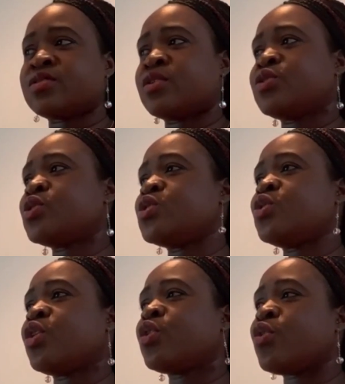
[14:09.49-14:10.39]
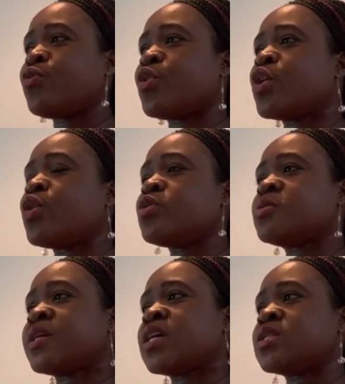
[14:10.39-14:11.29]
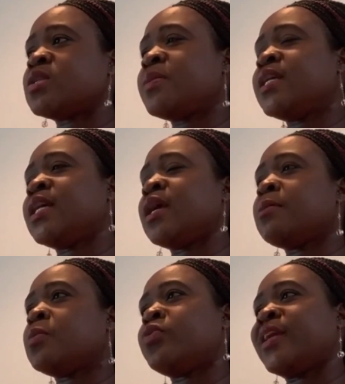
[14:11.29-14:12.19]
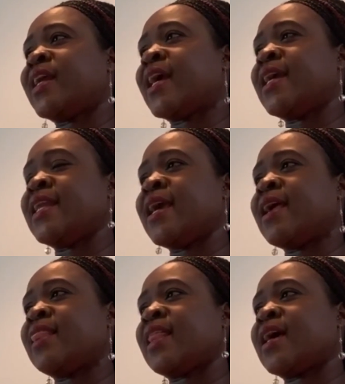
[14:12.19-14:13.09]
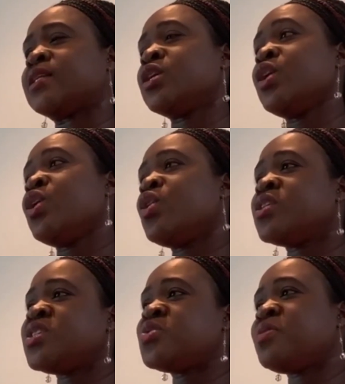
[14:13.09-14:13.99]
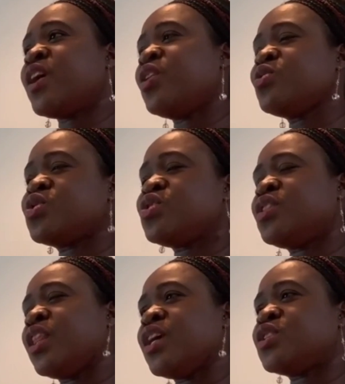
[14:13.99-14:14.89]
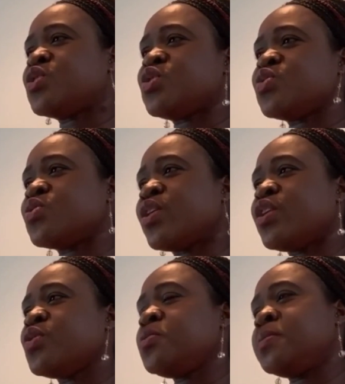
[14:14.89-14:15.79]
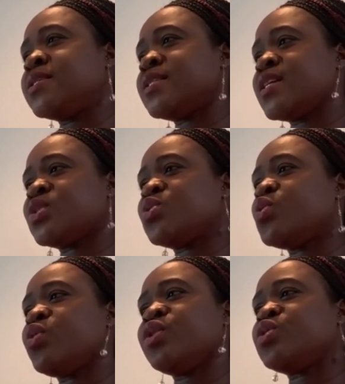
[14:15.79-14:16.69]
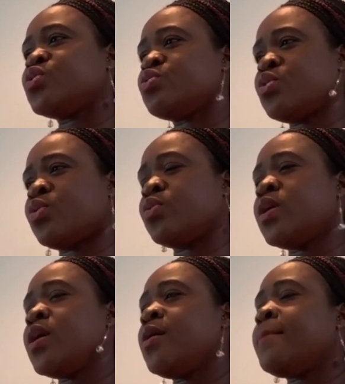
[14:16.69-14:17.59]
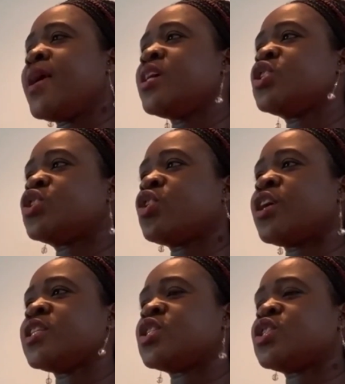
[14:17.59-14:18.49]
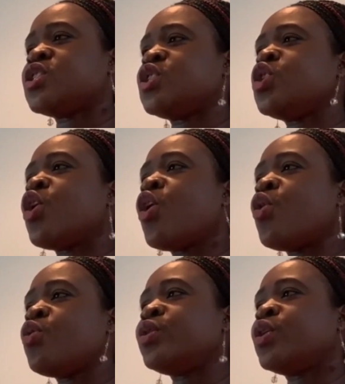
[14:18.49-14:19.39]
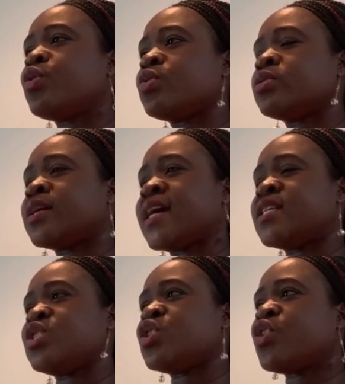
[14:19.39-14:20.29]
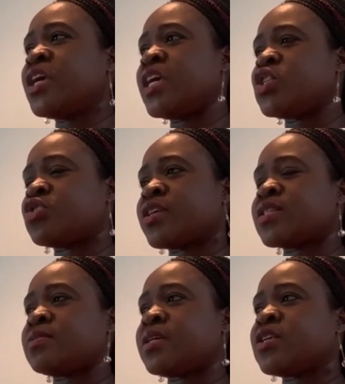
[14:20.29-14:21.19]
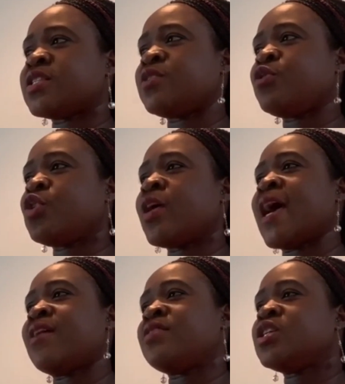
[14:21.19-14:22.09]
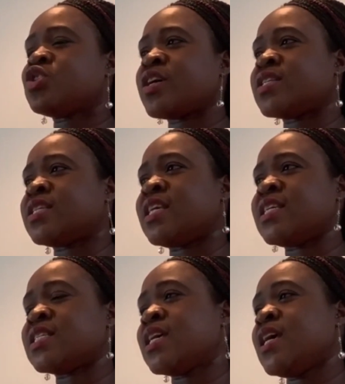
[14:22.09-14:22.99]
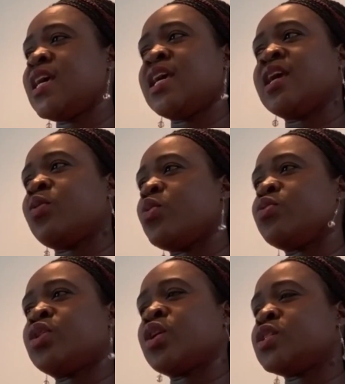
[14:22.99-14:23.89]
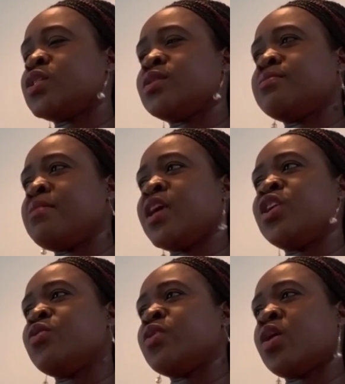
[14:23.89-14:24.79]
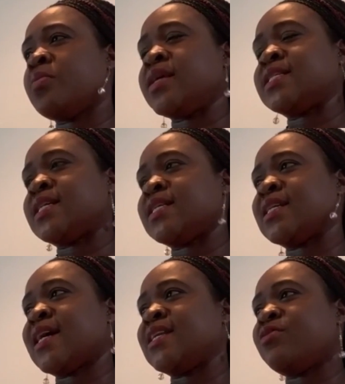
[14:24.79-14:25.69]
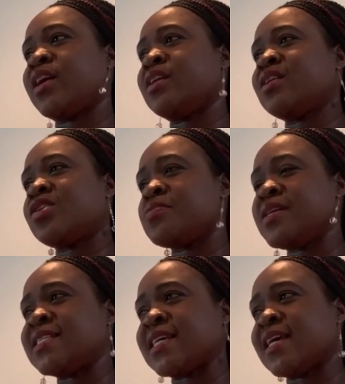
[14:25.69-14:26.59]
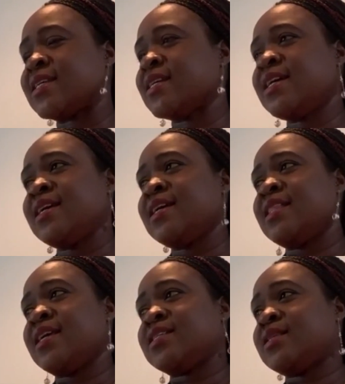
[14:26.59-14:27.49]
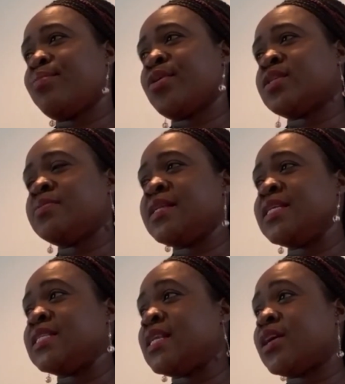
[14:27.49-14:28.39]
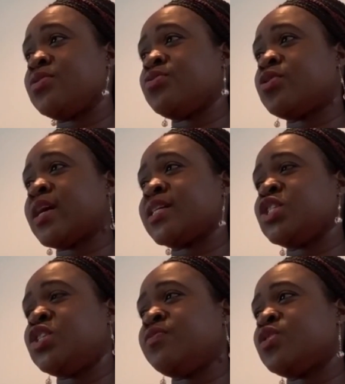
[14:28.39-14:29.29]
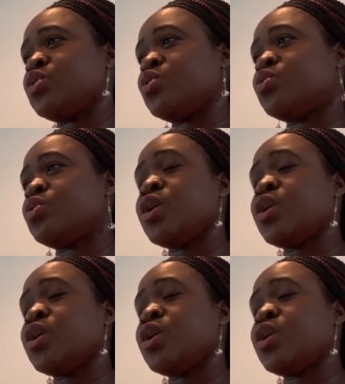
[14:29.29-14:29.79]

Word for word: Or just don't go for goals because somebody came up with an idea that, oh, this would be a good thing to do or a good business to go into. No. Make sure it's your own goal and it's your interest because if you don't have interest in it, it will not make you committed. And if you are not committed, there's a possibility that you won't achieve this goal.